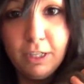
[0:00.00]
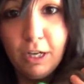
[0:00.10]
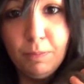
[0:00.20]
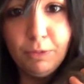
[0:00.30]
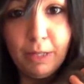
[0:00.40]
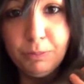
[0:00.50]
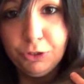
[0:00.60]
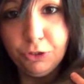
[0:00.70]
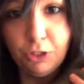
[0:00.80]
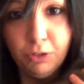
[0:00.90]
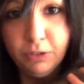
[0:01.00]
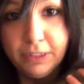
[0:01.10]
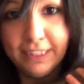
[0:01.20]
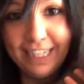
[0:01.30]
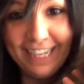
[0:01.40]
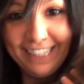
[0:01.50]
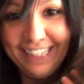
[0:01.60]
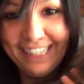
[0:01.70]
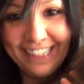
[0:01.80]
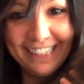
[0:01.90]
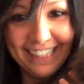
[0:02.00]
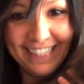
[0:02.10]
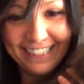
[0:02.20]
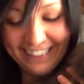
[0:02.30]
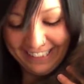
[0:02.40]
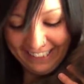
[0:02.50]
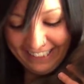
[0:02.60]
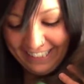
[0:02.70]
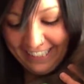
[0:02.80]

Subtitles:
abrupt strokes like this.